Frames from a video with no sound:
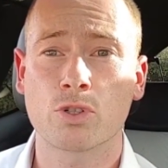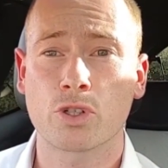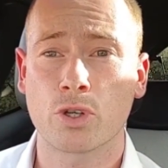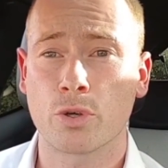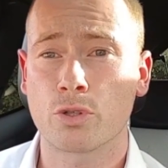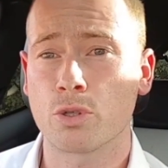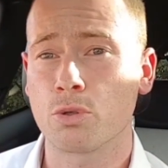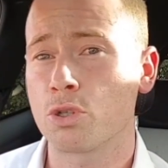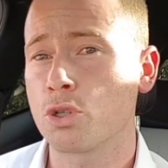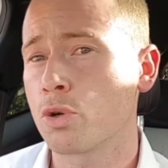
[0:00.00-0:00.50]

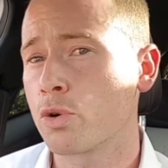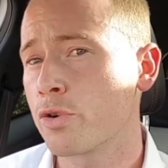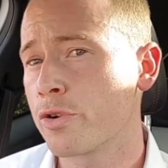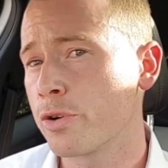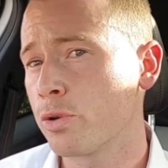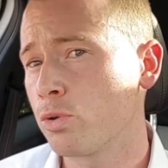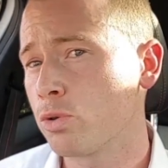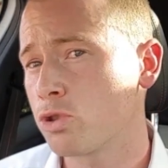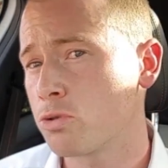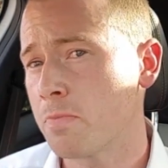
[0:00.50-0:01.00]
so
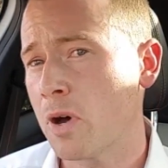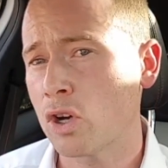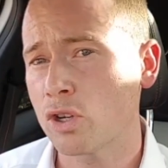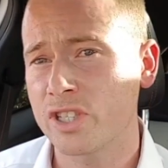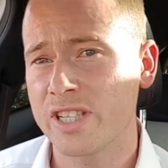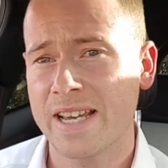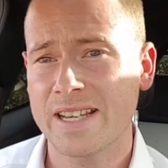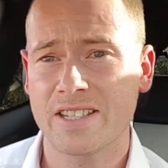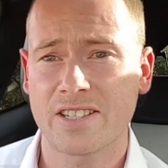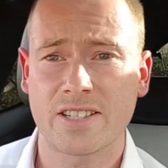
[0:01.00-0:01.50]
tutorials, mock
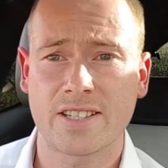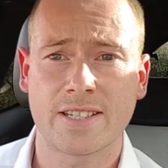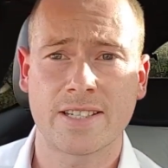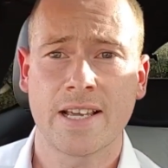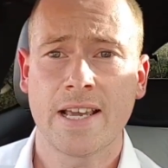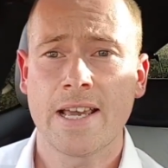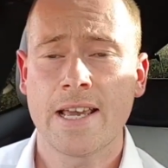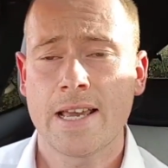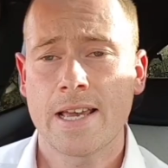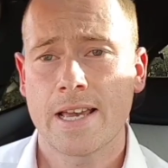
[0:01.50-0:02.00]
tests